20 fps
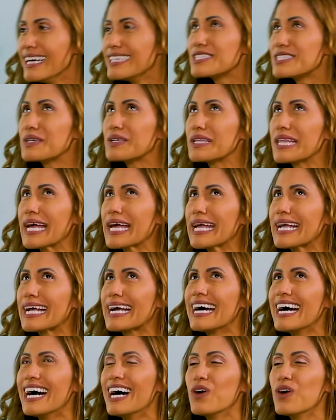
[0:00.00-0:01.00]
So like
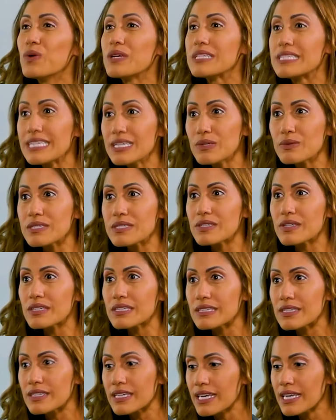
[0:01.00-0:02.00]
we
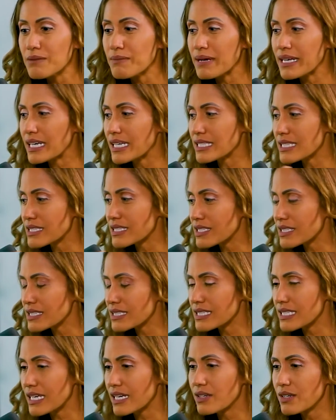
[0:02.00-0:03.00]
started looking. My cousin took
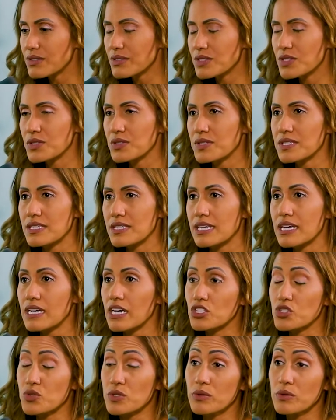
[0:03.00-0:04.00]
us out to see
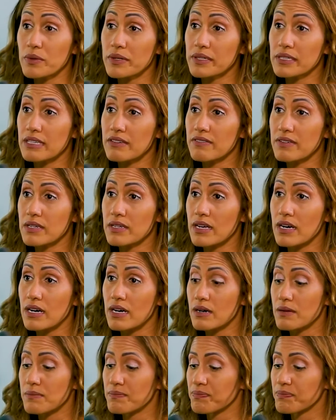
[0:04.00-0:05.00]
country where we live in
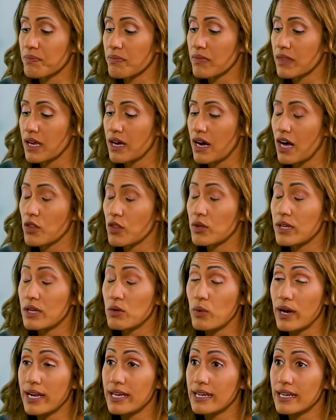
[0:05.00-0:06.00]

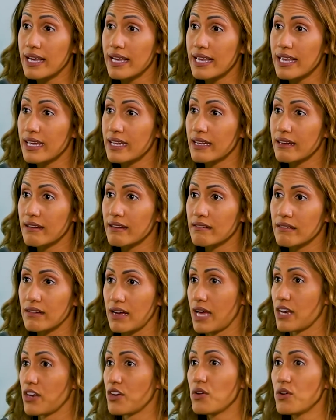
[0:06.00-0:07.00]
Waianae, and
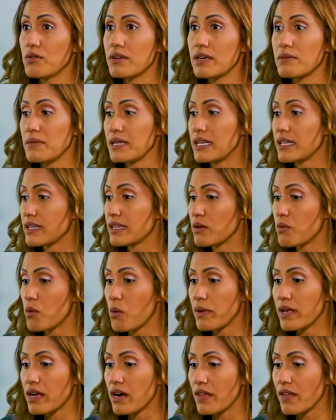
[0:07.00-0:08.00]
I don't know, immediately when
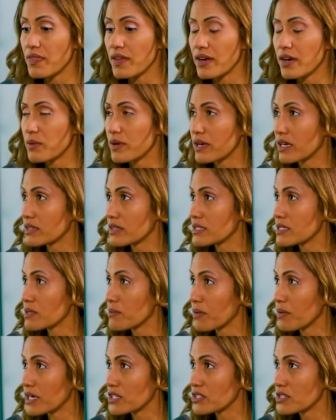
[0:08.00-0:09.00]
we got there, we got this
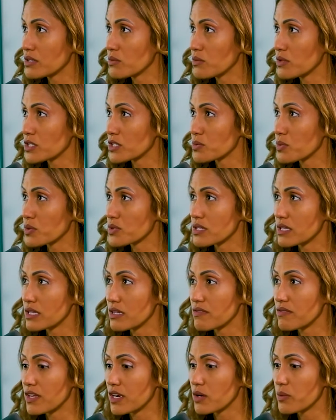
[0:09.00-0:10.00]
impression we were supposed to
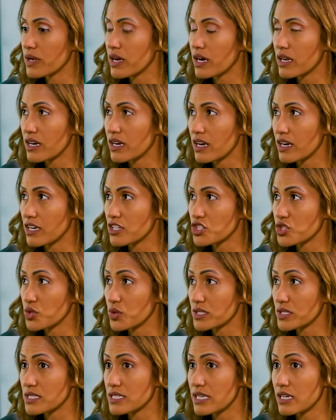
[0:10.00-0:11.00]
live there. We got it on a
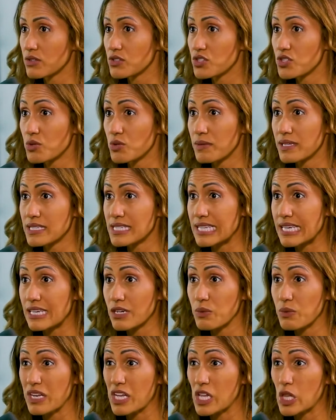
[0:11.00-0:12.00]
short sale. 2 months
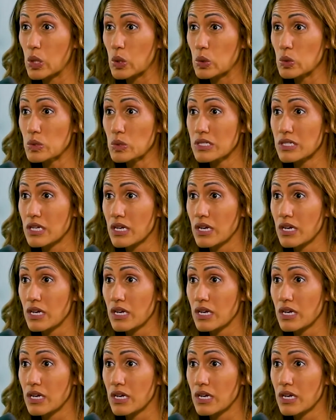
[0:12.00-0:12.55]
later, we closed.